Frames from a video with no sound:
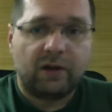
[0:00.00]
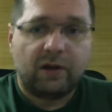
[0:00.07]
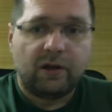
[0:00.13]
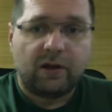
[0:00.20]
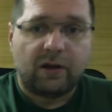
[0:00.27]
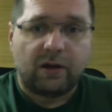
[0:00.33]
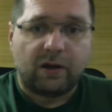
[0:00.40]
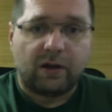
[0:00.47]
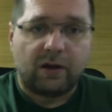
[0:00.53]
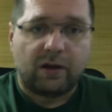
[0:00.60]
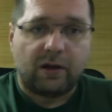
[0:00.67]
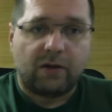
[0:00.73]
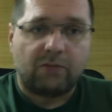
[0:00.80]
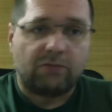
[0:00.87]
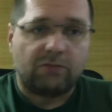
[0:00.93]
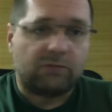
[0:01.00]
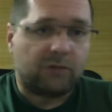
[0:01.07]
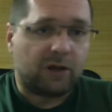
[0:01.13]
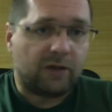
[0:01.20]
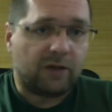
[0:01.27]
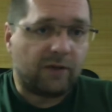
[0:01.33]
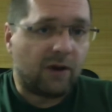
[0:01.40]

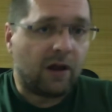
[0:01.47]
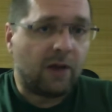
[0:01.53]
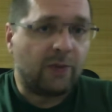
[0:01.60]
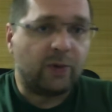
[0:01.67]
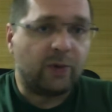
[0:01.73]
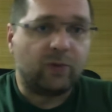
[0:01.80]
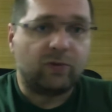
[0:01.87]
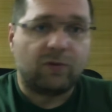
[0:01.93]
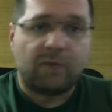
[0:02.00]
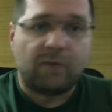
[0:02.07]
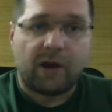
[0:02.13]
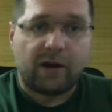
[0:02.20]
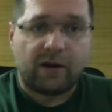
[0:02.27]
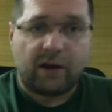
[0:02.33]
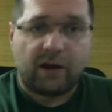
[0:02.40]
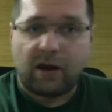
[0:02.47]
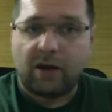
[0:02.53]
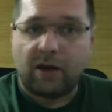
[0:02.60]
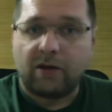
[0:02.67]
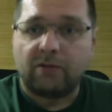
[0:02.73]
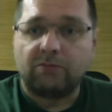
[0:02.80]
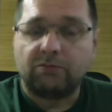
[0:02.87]
It will help you to
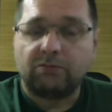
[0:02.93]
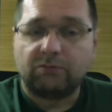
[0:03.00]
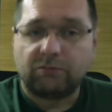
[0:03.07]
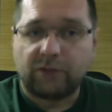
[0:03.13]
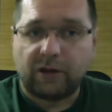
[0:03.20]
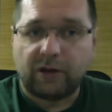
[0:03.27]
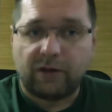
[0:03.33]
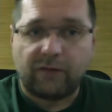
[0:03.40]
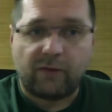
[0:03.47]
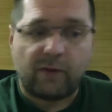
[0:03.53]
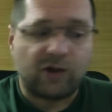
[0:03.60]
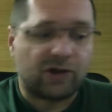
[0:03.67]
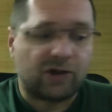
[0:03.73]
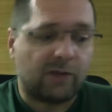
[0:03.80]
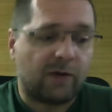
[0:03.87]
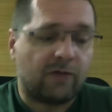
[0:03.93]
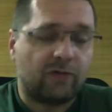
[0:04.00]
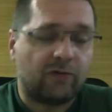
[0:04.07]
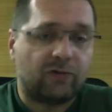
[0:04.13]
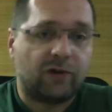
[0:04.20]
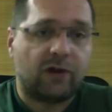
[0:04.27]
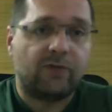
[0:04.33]
maintain information about
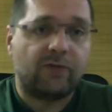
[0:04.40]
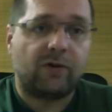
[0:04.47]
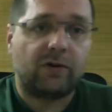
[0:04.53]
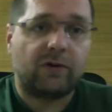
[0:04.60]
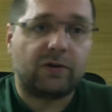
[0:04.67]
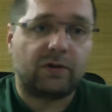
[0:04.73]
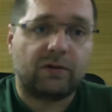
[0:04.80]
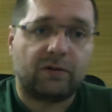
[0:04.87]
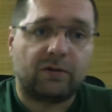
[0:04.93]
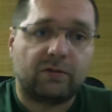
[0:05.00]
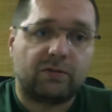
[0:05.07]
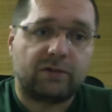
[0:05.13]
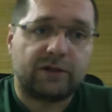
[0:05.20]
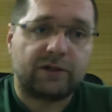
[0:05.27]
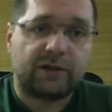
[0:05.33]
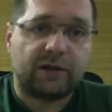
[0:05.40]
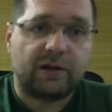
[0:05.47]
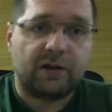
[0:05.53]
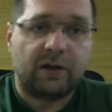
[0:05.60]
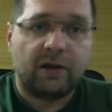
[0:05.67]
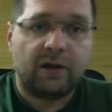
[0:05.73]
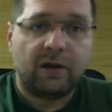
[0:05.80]
your network, to
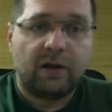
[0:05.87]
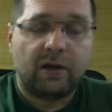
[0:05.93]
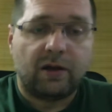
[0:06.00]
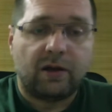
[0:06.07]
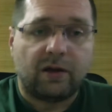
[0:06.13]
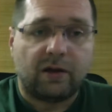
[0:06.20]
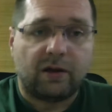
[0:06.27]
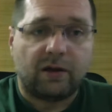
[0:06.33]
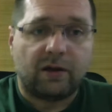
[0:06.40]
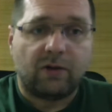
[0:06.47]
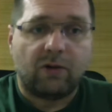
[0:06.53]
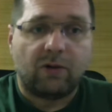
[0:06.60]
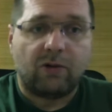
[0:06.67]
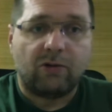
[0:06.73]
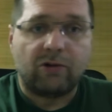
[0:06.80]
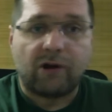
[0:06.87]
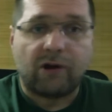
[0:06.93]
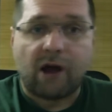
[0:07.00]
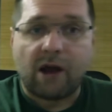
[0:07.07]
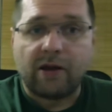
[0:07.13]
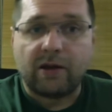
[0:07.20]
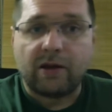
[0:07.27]
see all
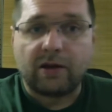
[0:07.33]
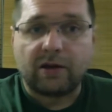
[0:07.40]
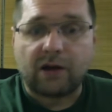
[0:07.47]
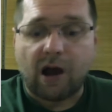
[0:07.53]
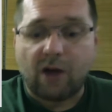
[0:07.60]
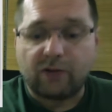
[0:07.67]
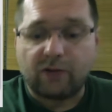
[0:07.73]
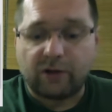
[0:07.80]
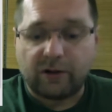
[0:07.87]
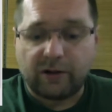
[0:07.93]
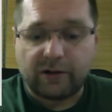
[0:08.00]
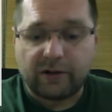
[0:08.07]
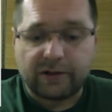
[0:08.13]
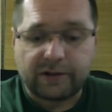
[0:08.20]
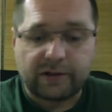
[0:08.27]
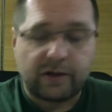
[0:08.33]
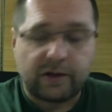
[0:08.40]
running routers.